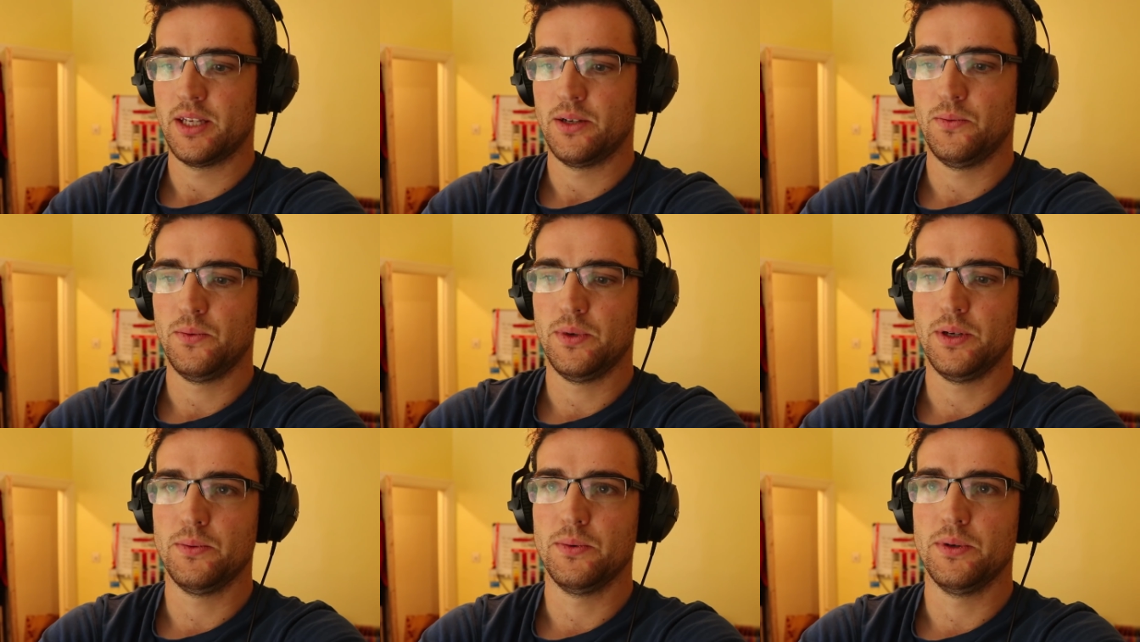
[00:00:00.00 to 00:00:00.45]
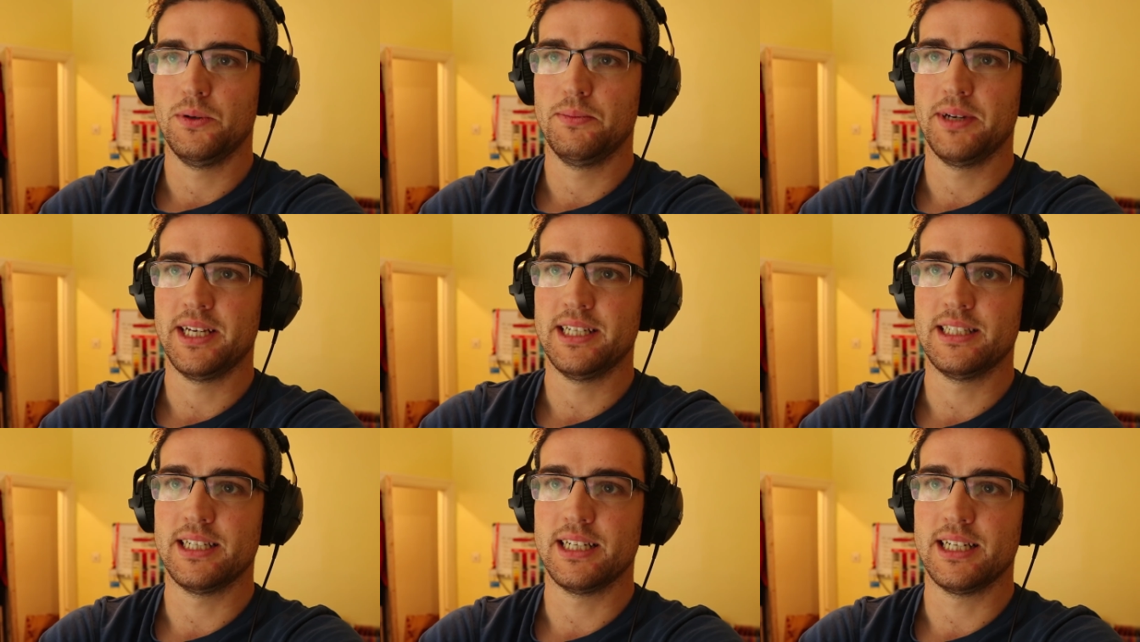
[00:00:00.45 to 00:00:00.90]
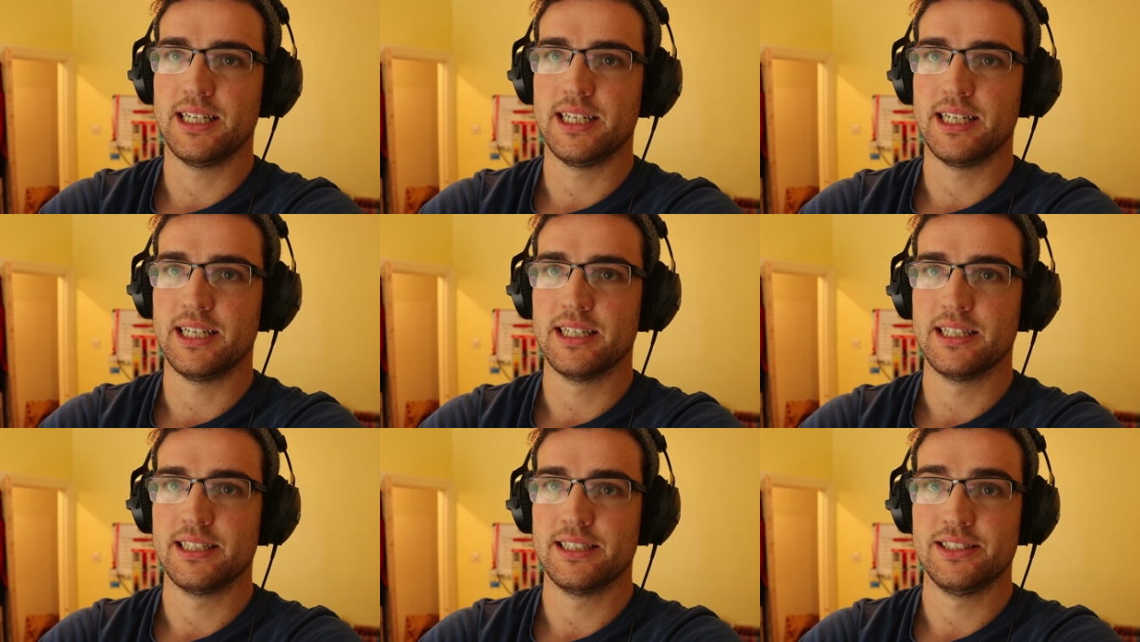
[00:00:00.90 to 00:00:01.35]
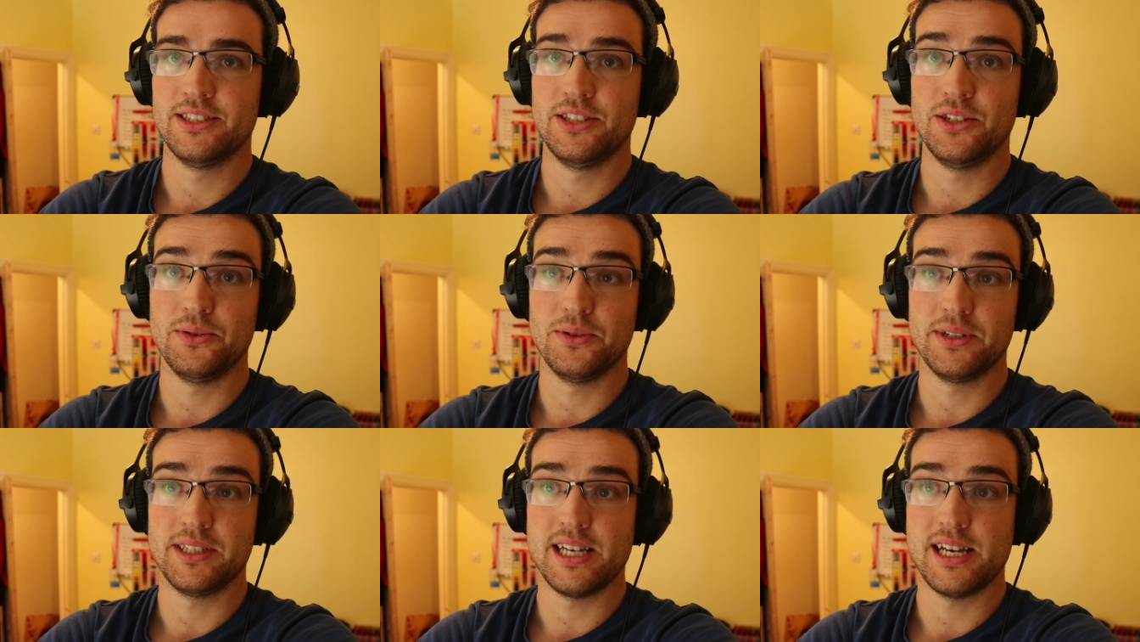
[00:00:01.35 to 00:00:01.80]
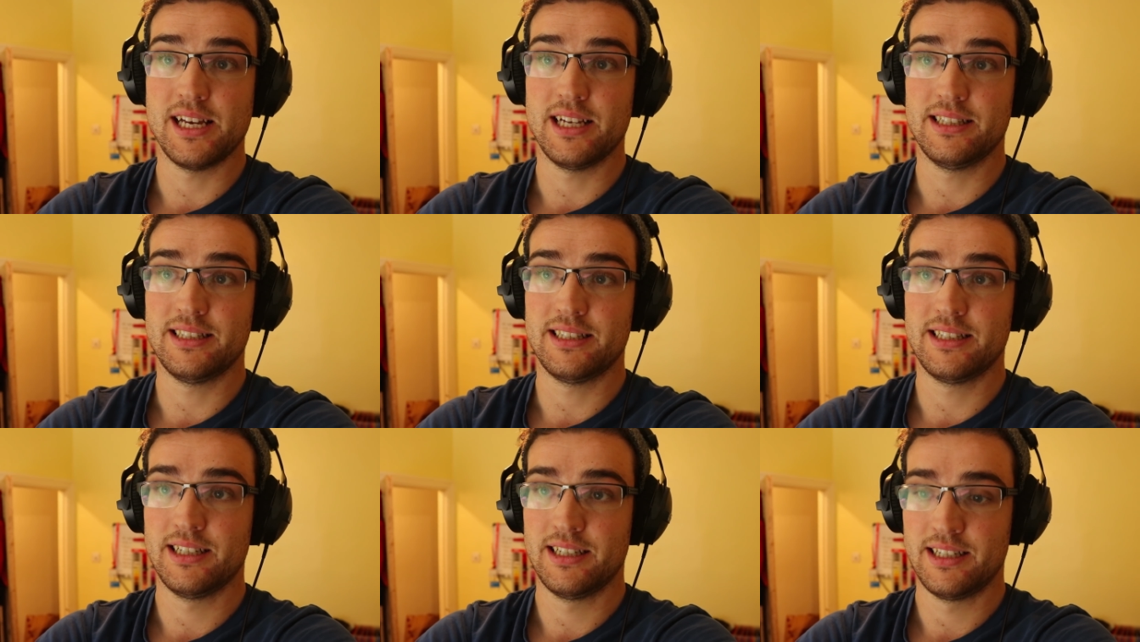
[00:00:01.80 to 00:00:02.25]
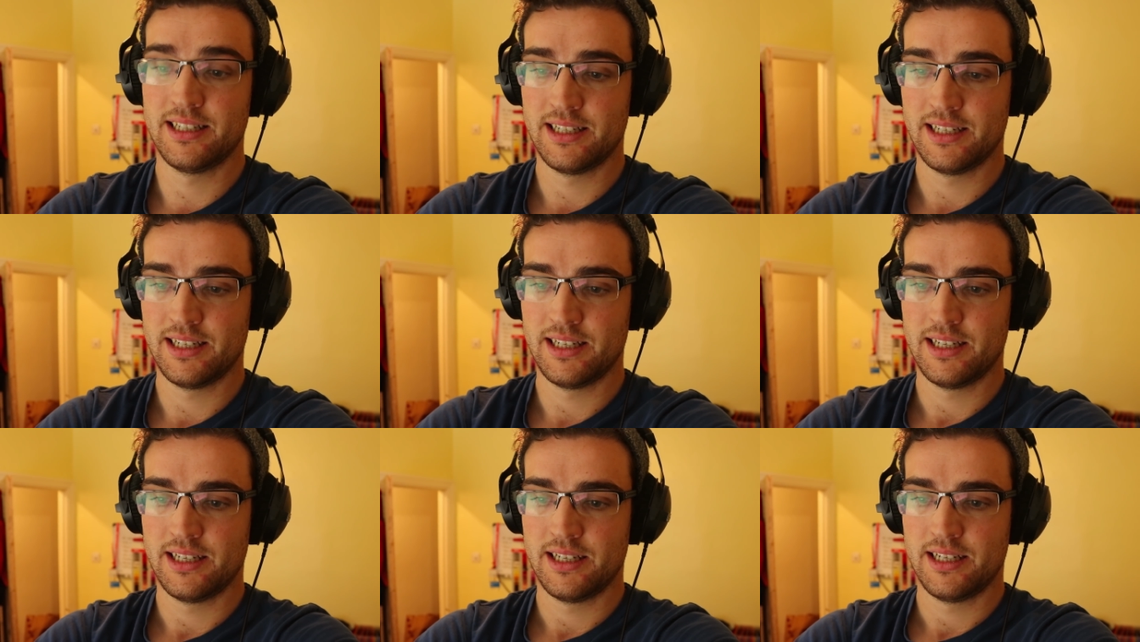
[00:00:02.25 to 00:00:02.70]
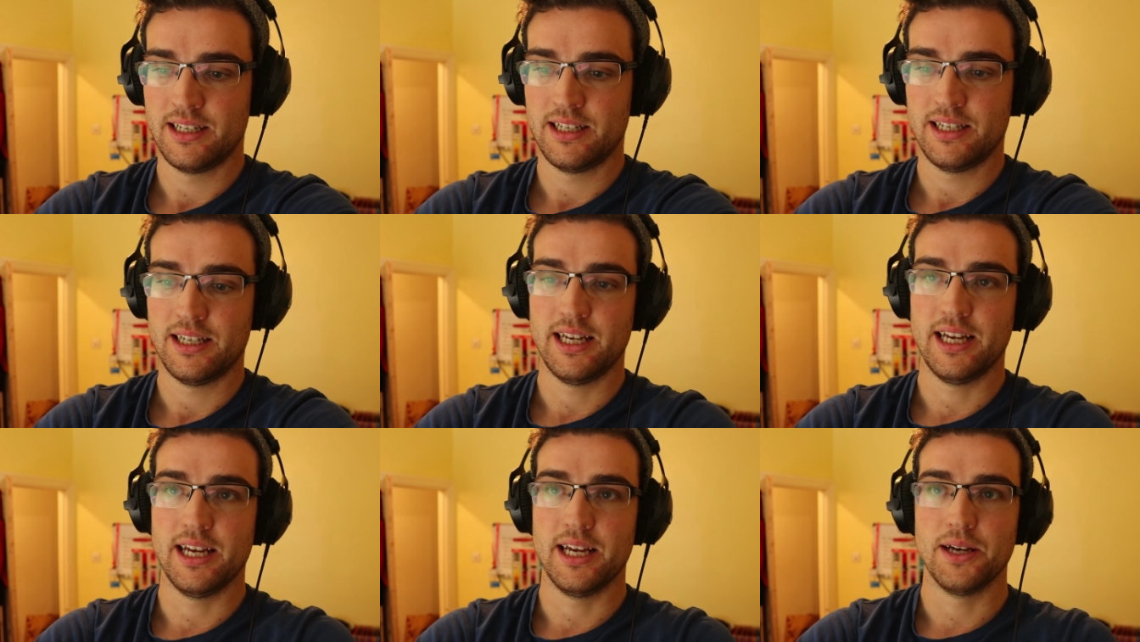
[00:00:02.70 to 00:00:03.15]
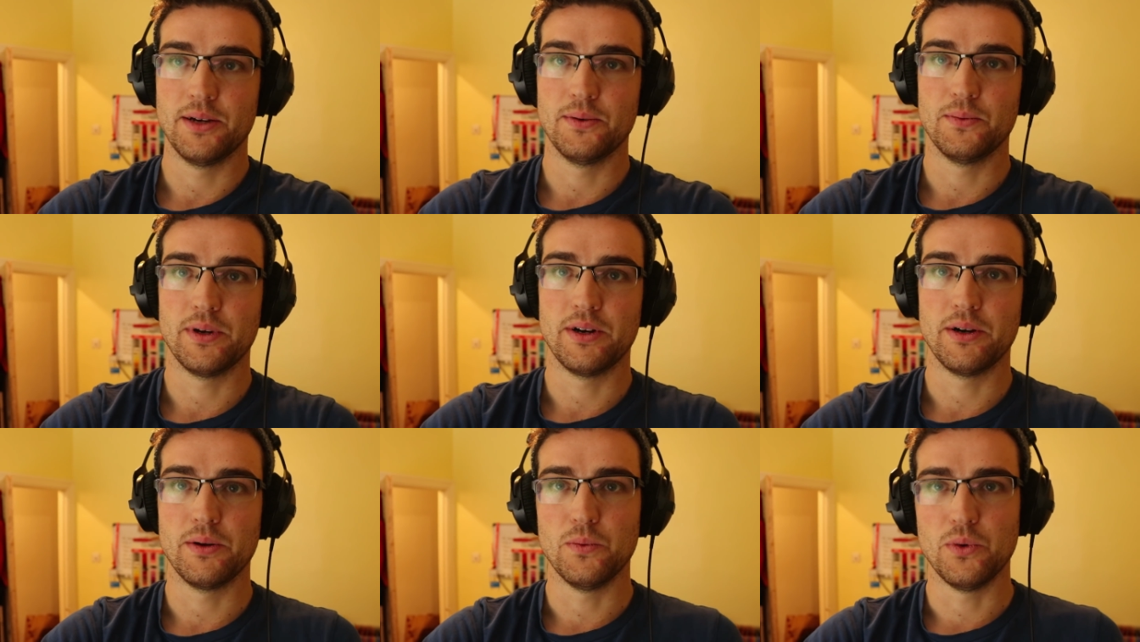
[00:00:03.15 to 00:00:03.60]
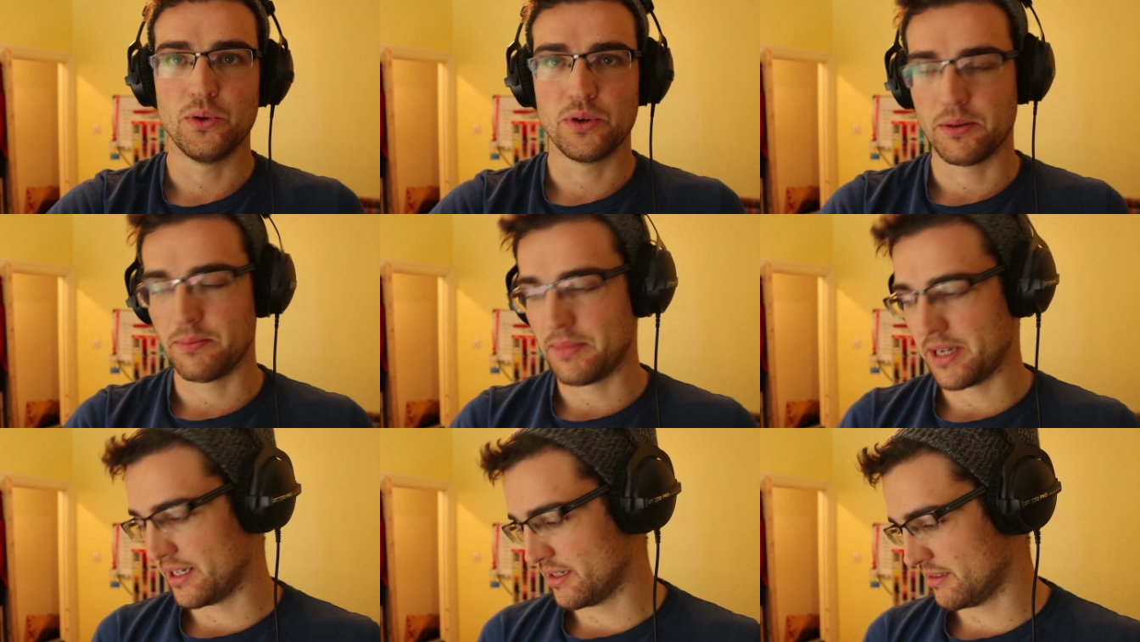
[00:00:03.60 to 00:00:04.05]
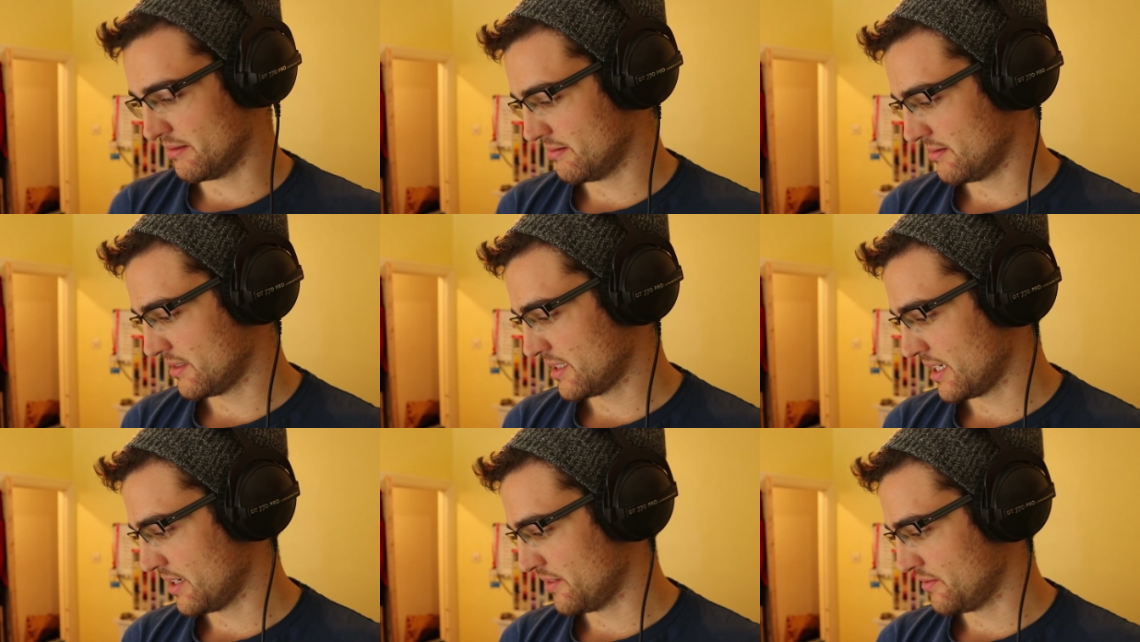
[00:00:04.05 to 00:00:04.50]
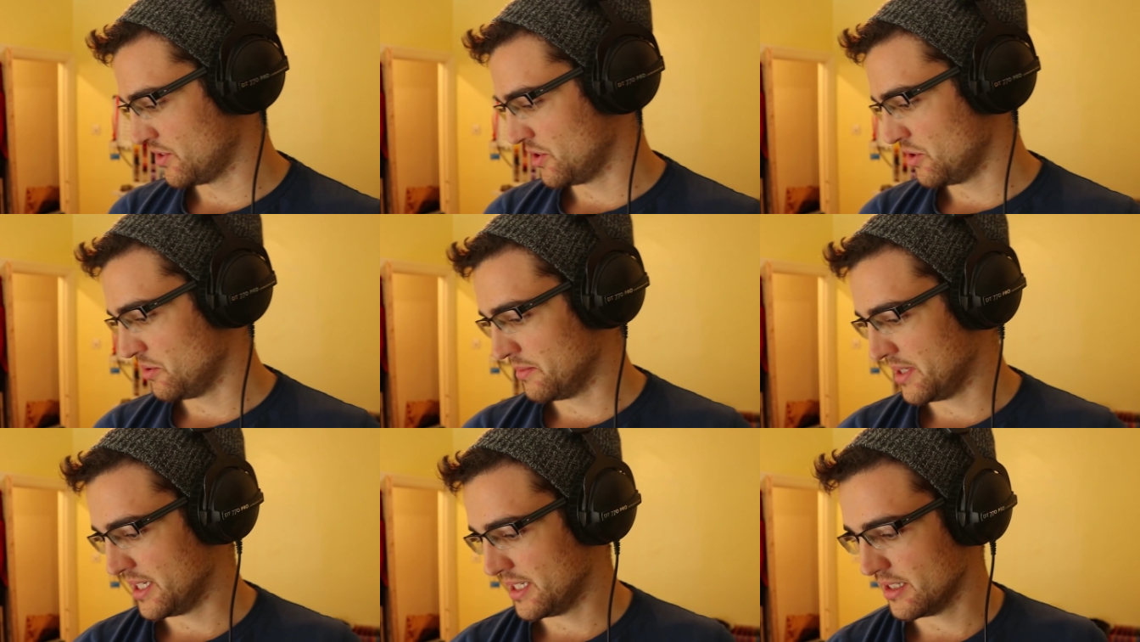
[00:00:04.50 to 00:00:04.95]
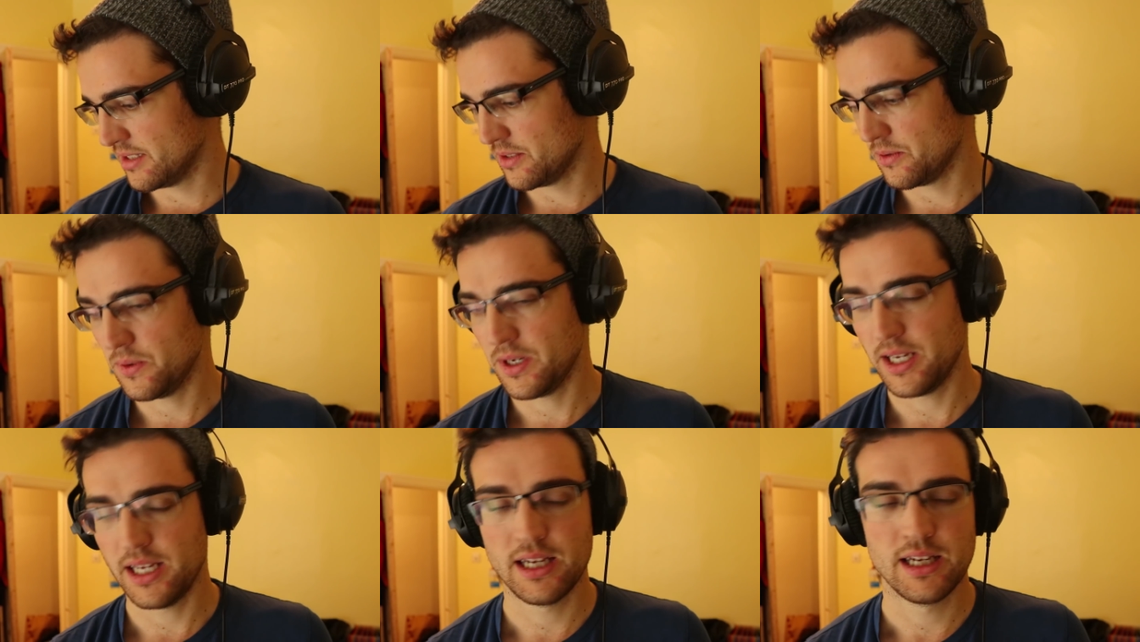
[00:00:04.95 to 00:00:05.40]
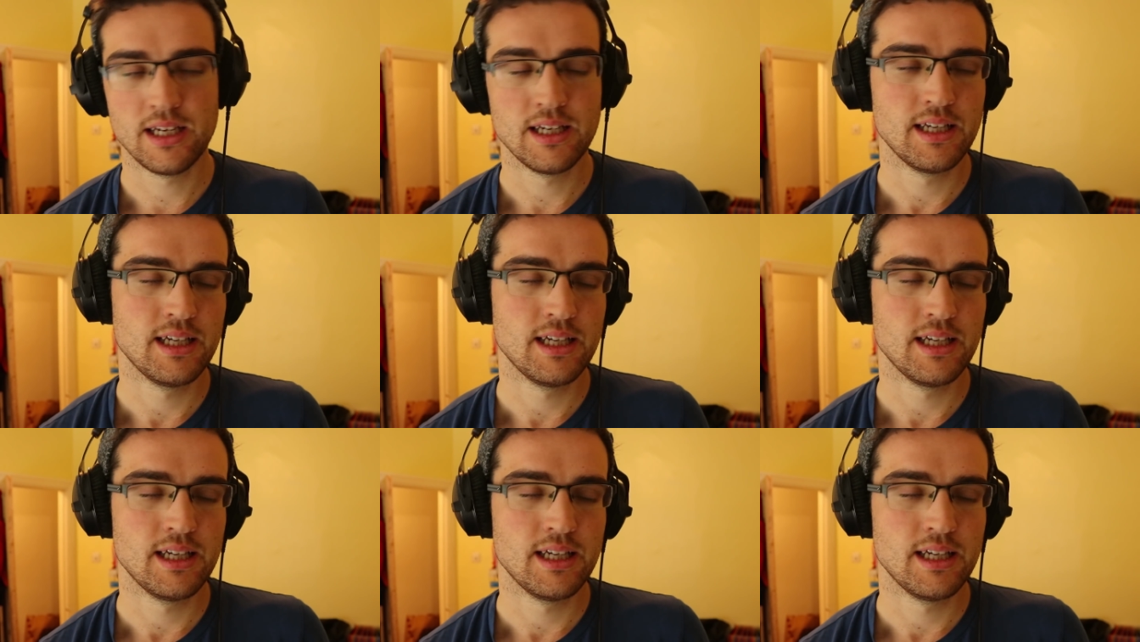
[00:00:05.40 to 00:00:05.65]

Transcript: We will basically do a test where I walk about kind of 2 meters away,